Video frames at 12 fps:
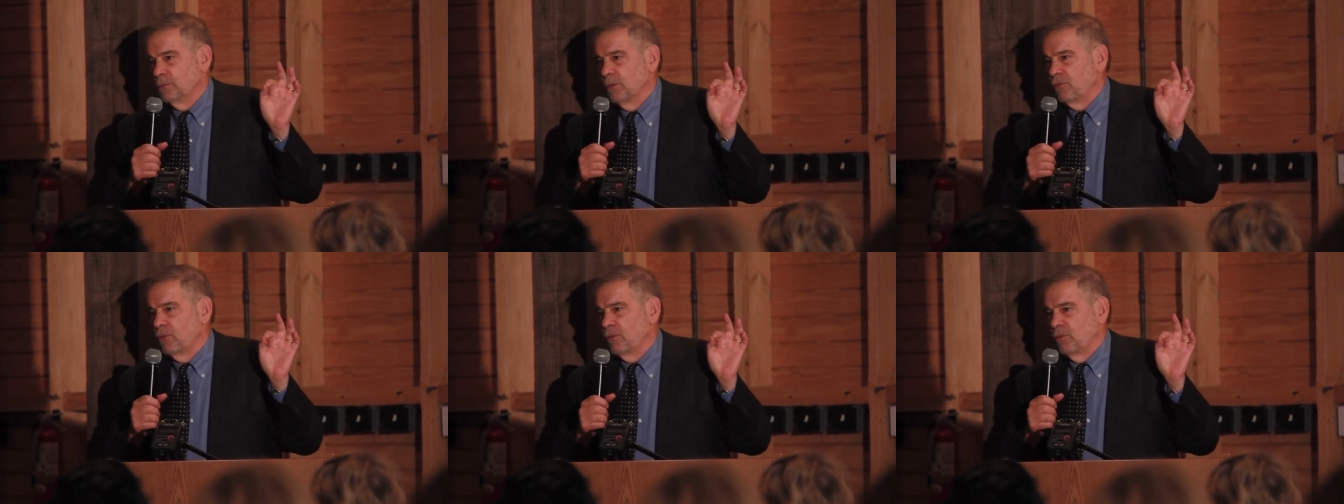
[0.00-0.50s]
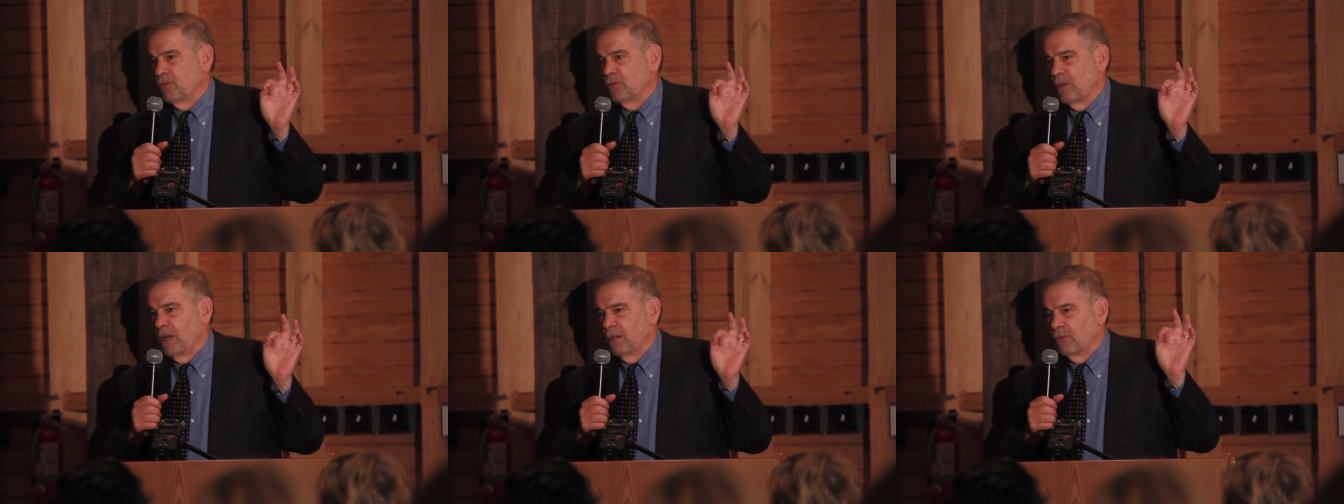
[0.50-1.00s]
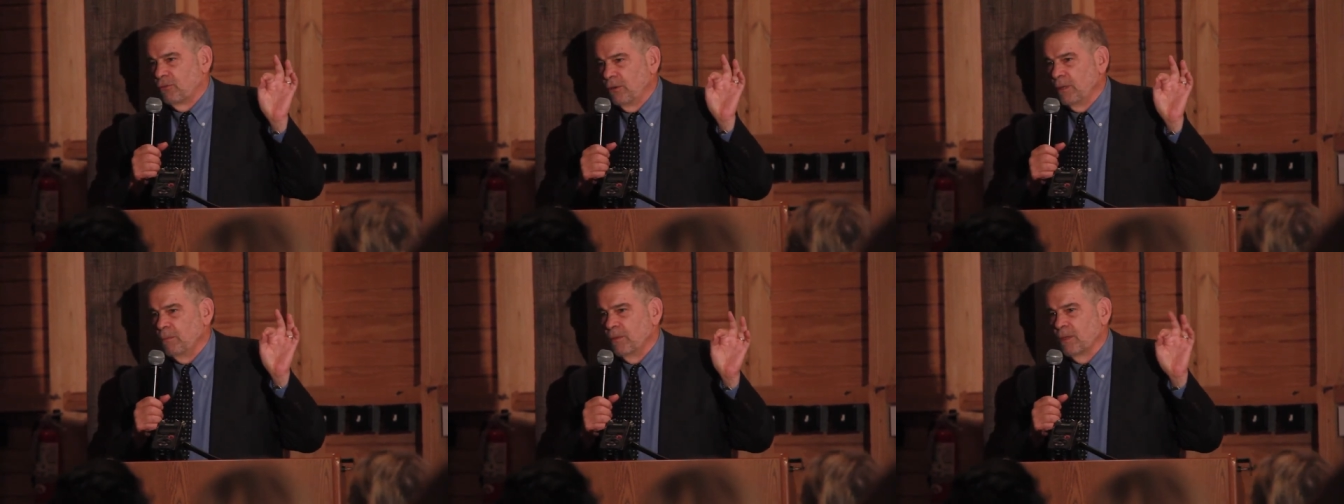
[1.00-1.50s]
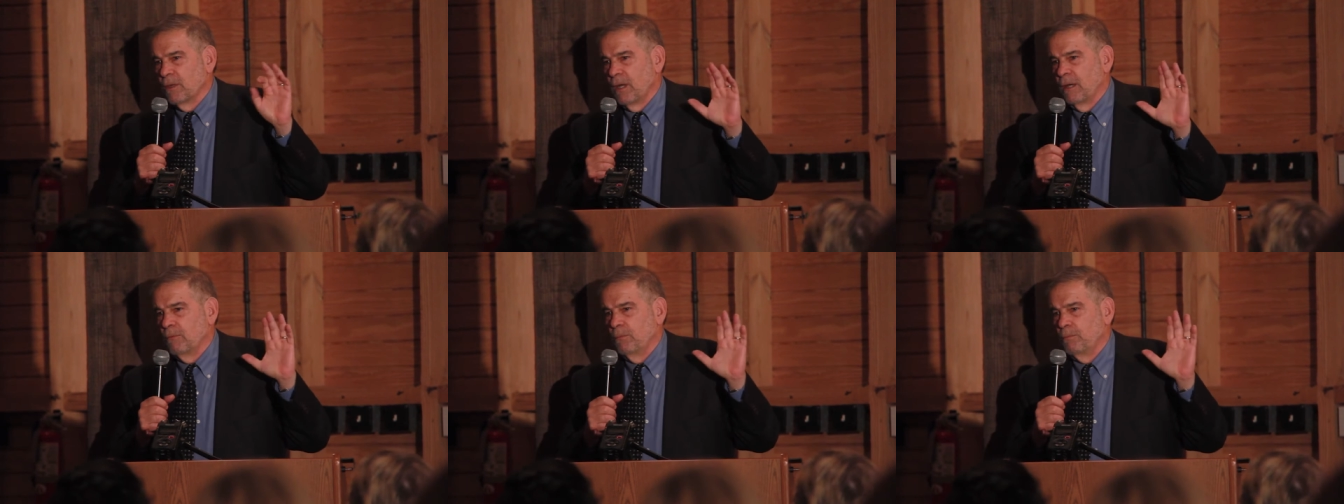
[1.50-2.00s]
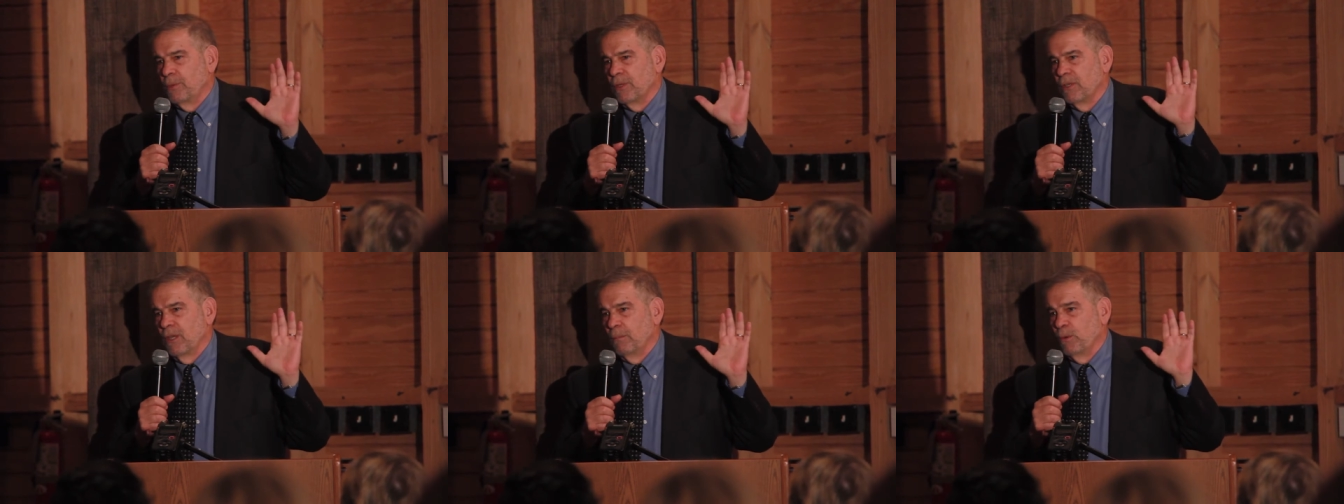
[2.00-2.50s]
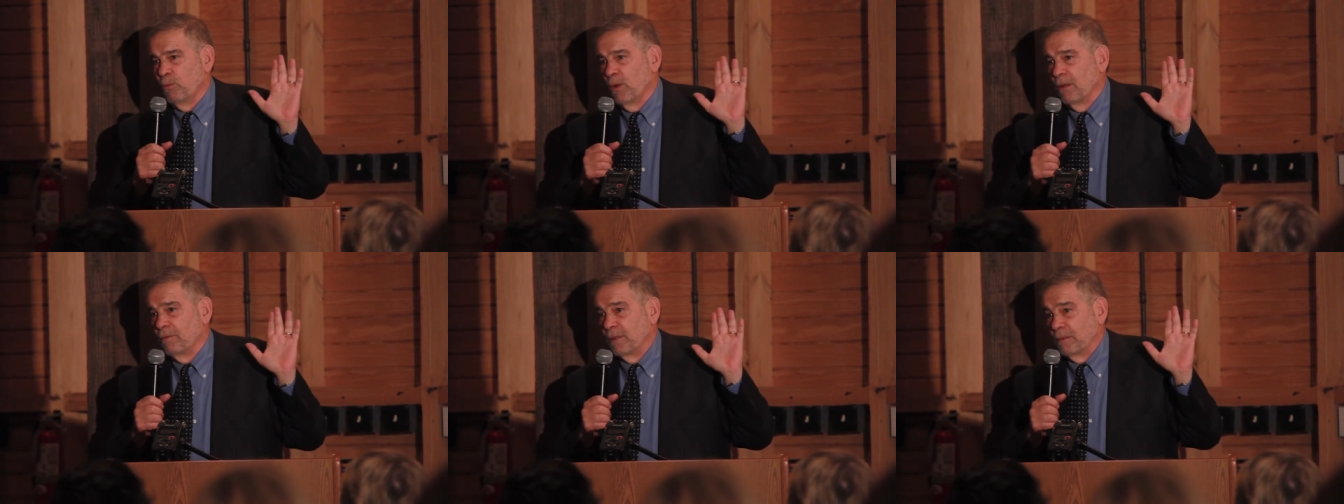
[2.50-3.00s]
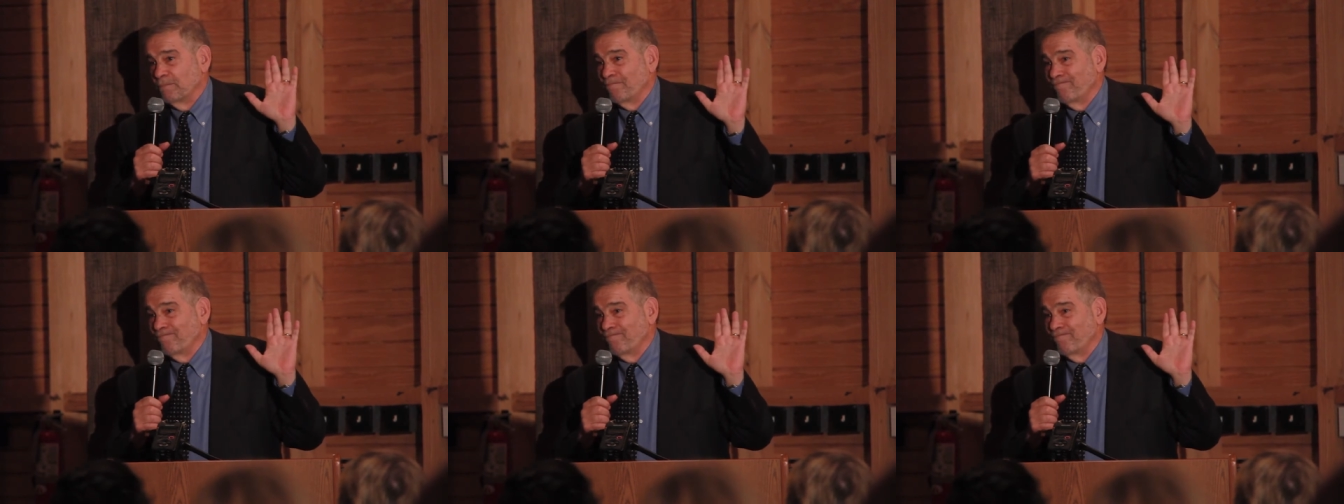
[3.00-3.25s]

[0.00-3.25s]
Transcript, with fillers: which is I dreamed that I became irrelevant.